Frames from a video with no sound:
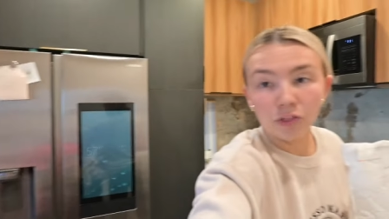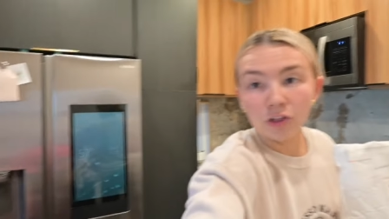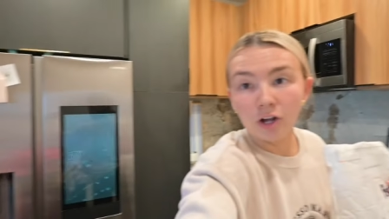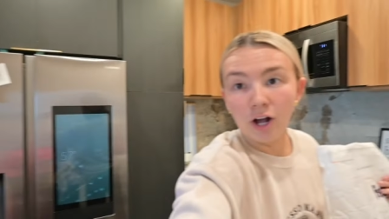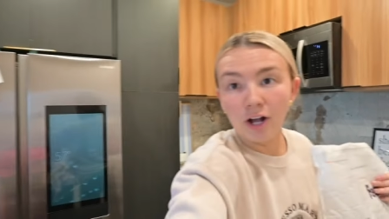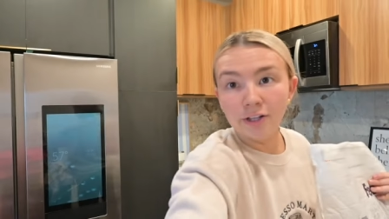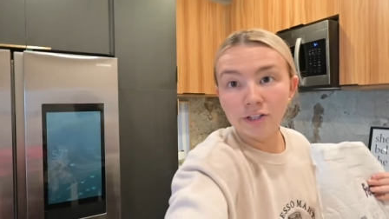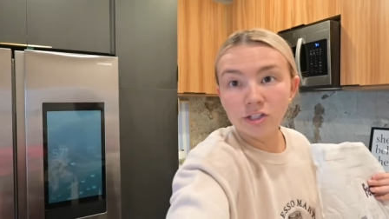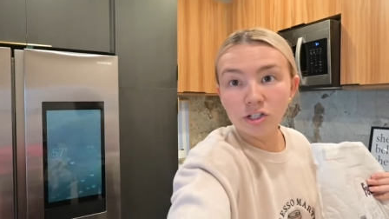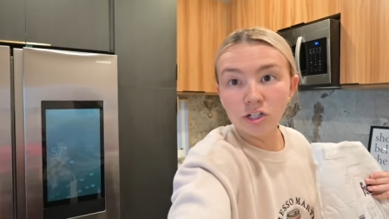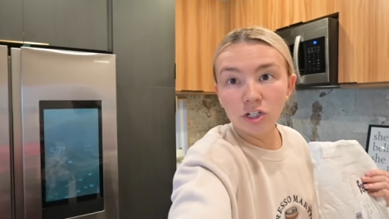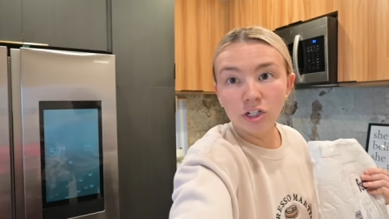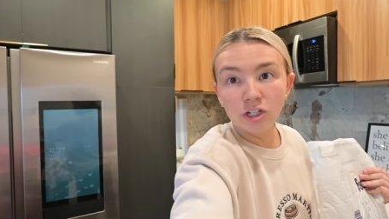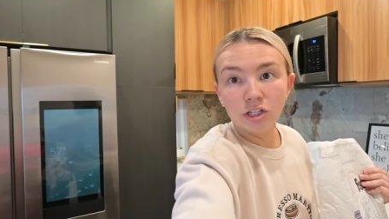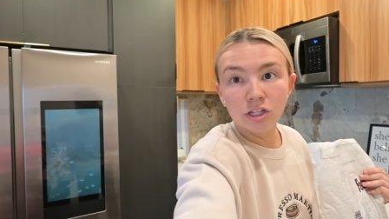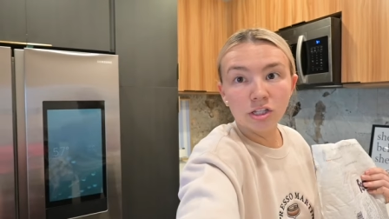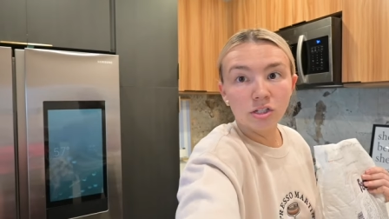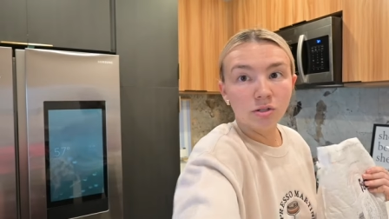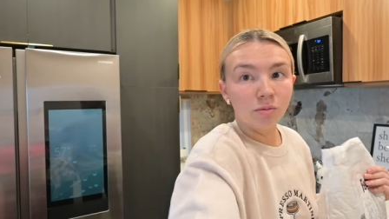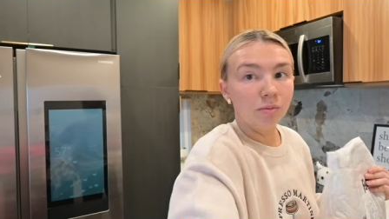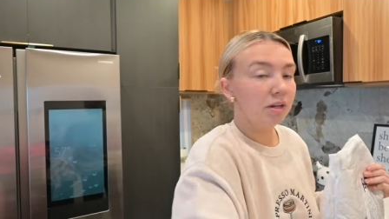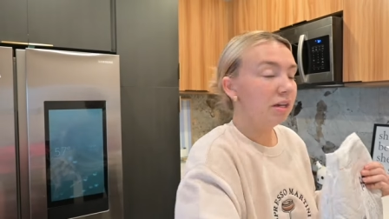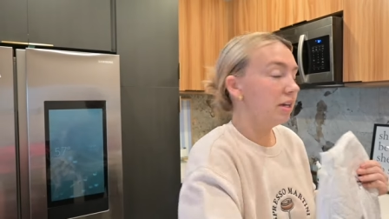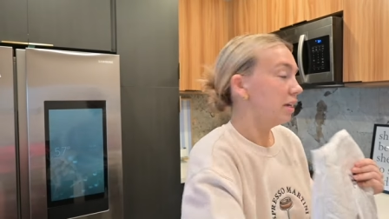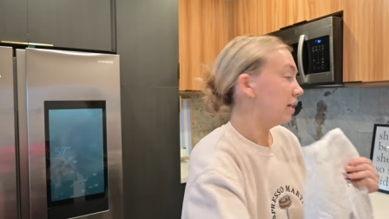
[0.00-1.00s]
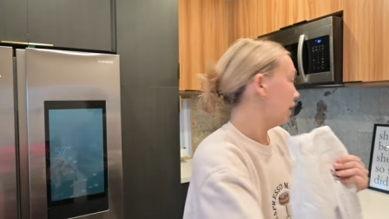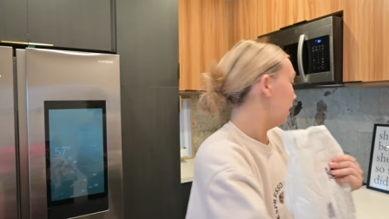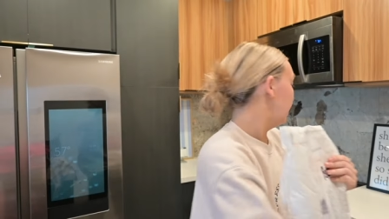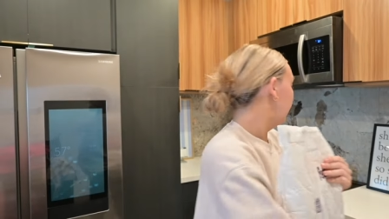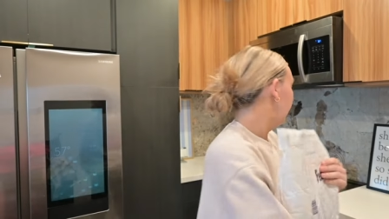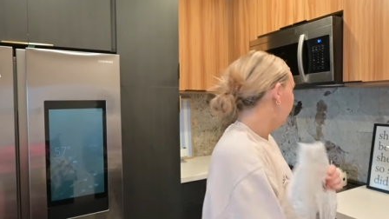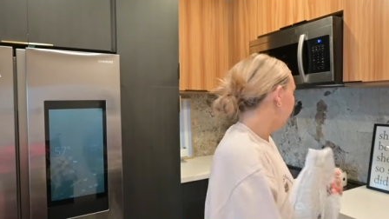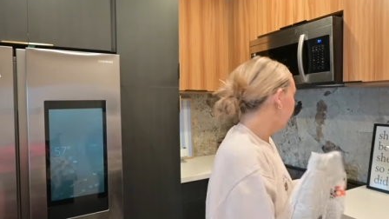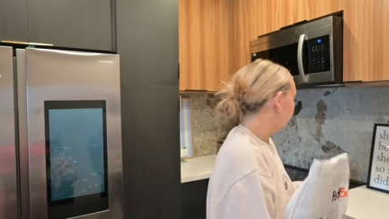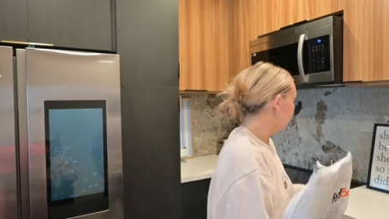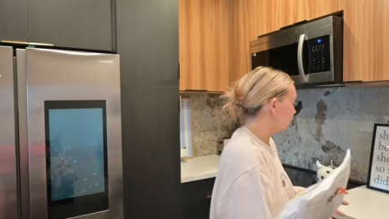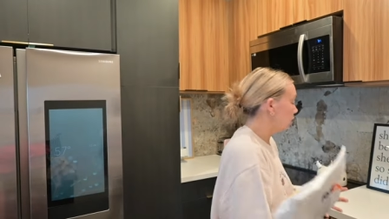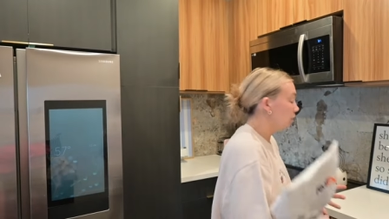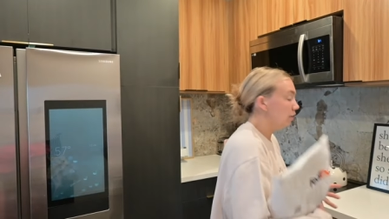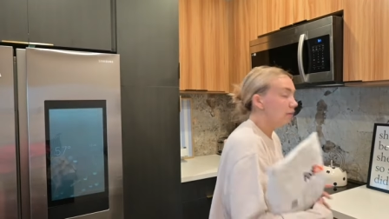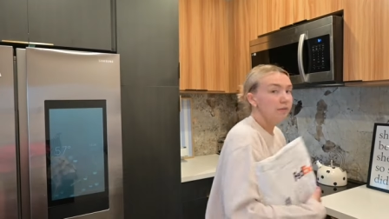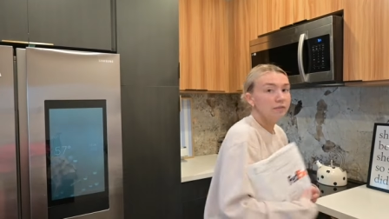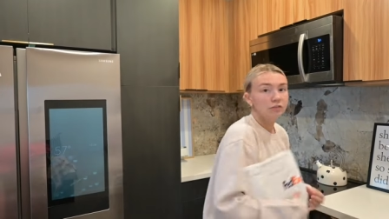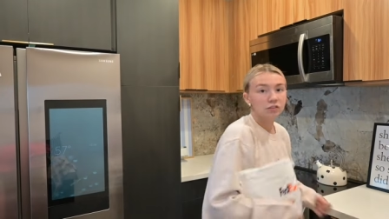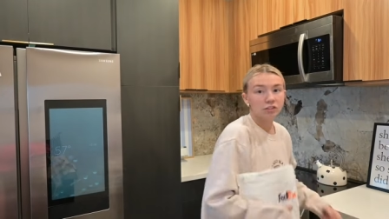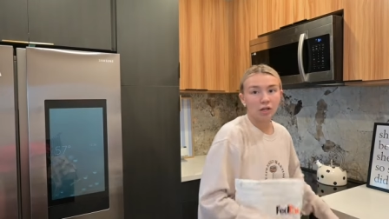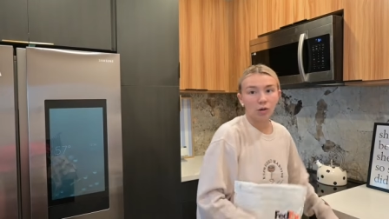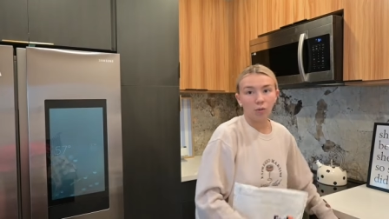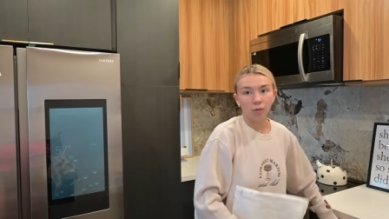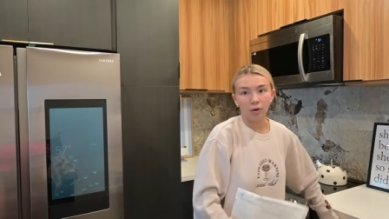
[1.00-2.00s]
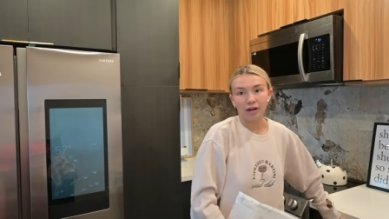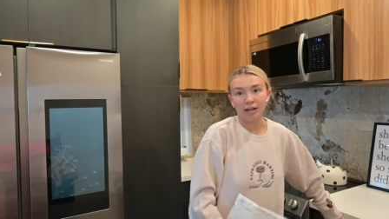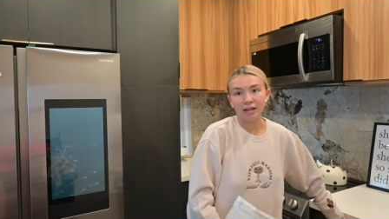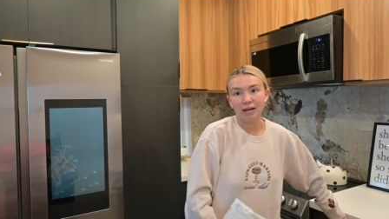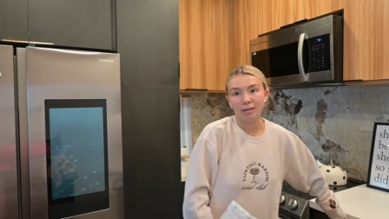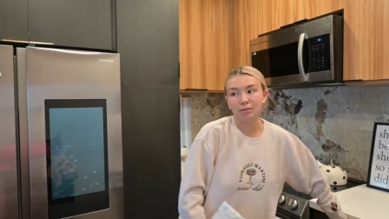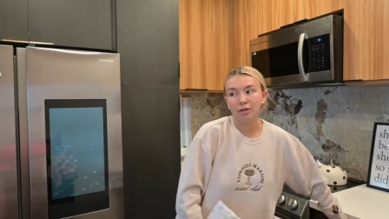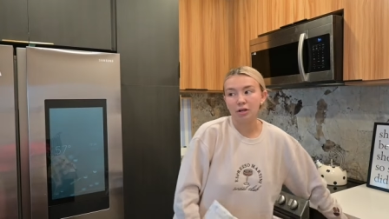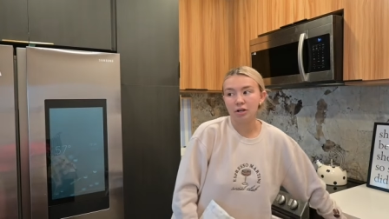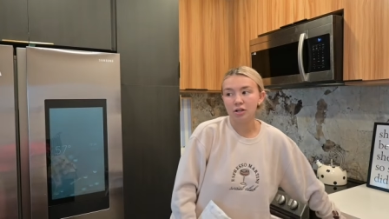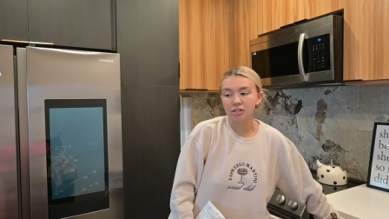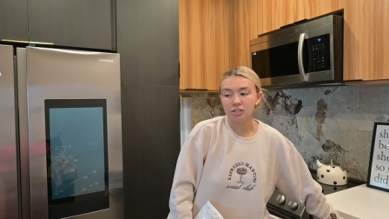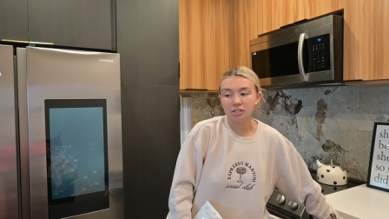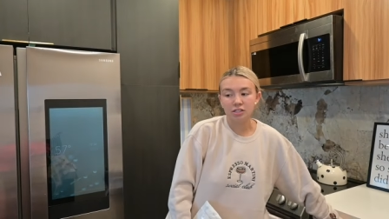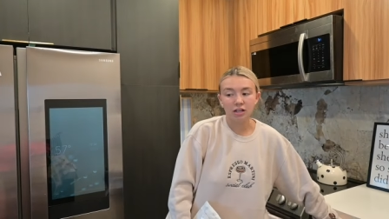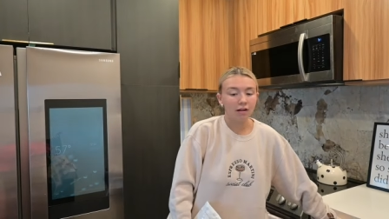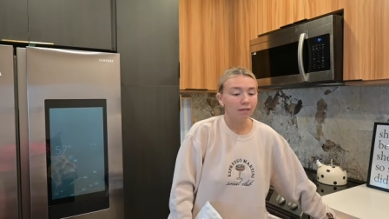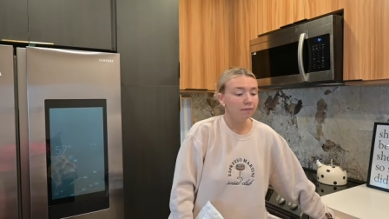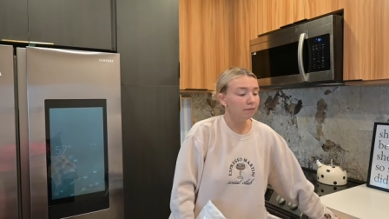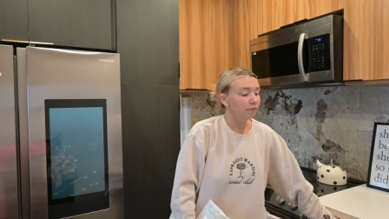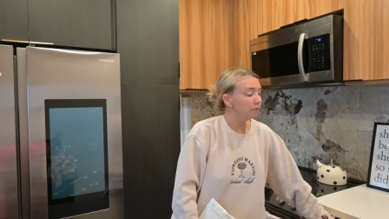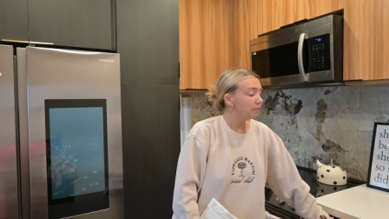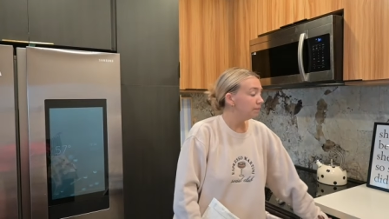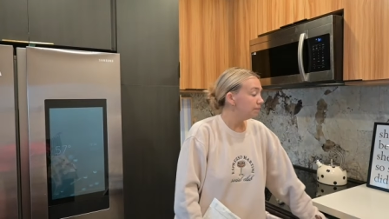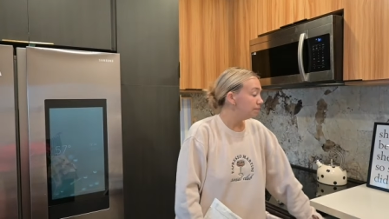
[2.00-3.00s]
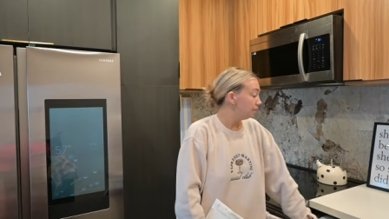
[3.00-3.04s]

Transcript: the concert this week and like working up there and stuff